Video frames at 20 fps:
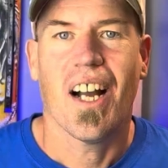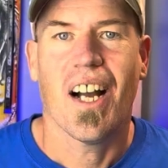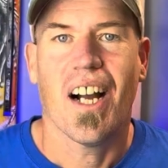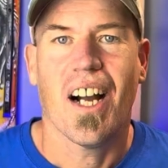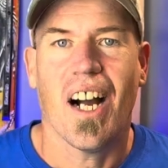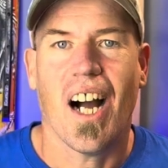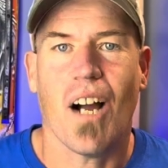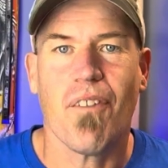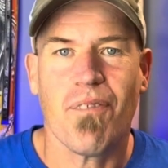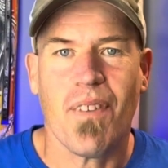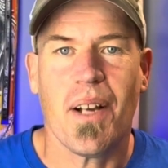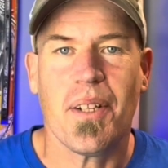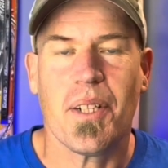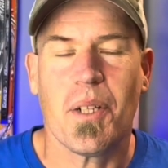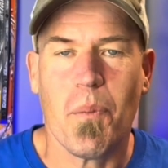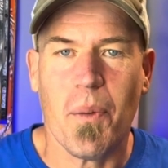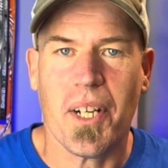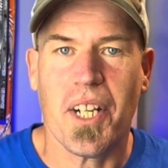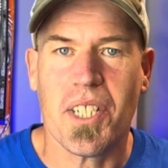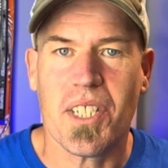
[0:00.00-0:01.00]
I found that
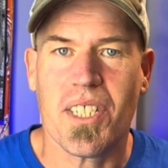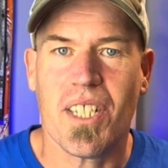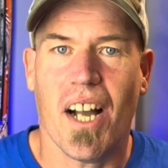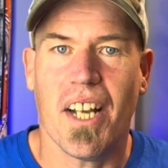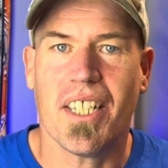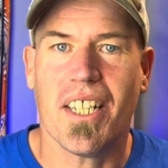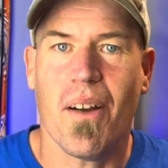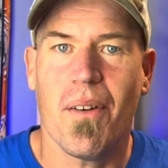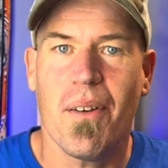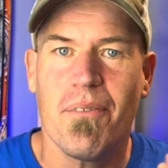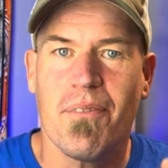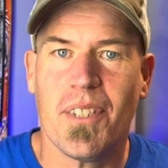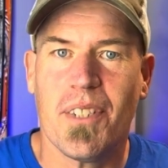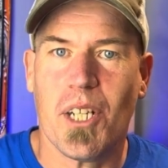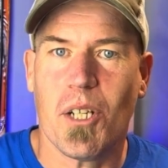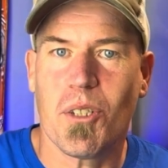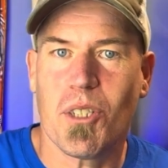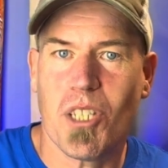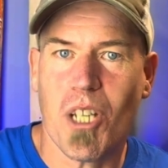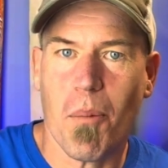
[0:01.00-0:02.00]
when I started going for
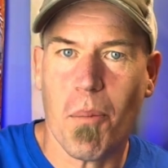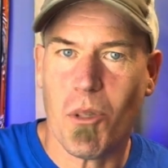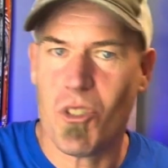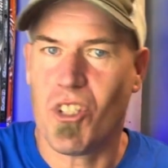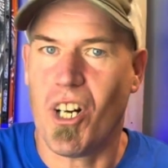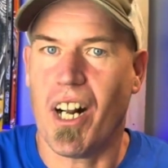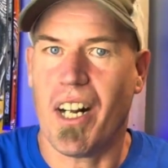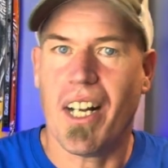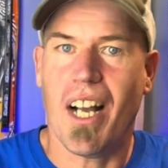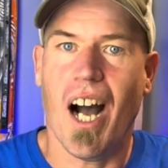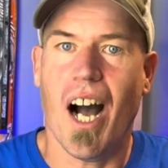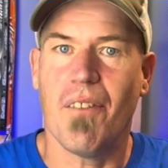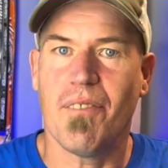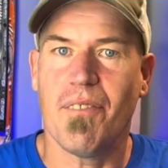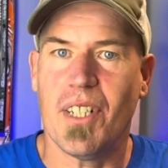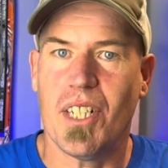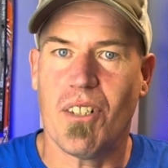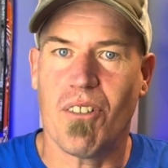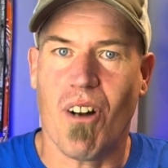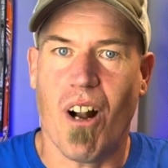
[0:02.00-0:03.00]
those double truck
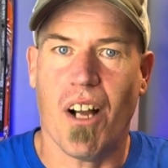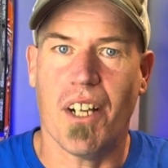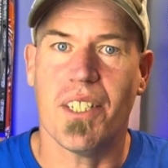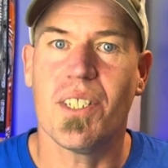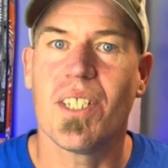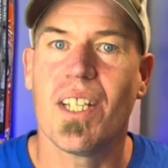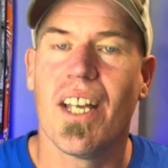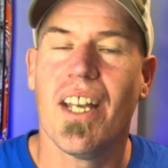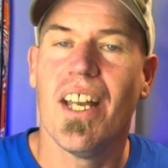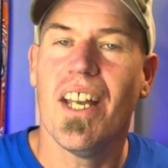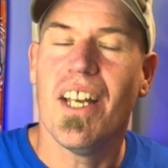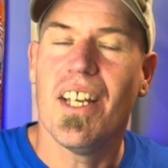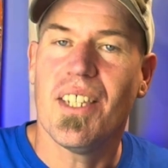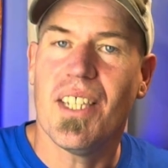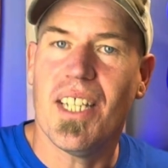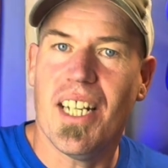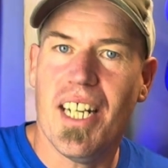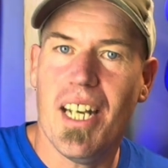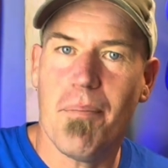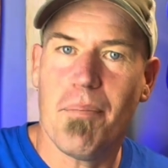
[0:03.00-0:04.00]
carving grinds, the
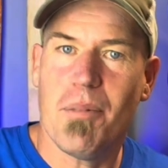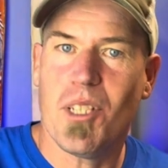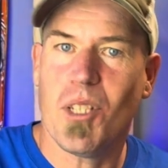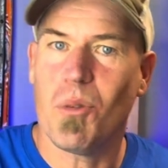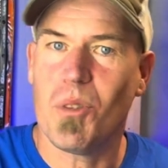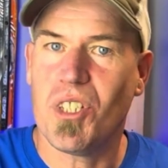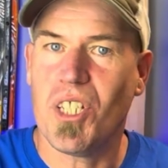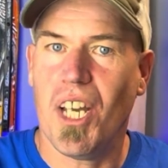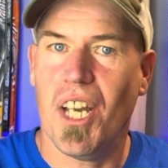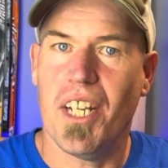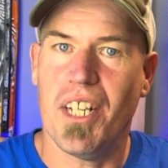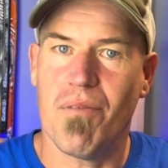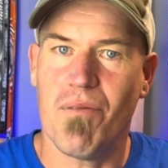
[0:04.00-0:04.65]
elliptical turning